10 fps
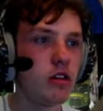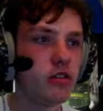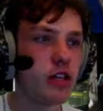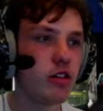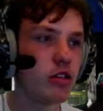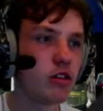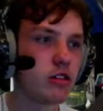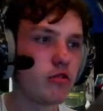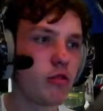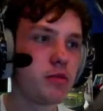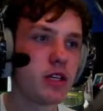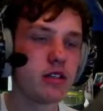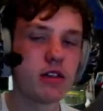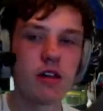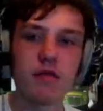Because, yeah, you can't do
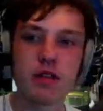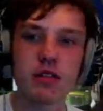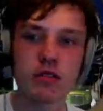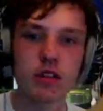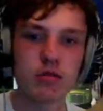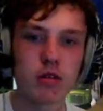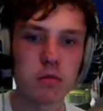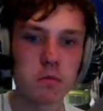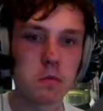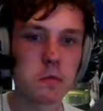opposite services on this one.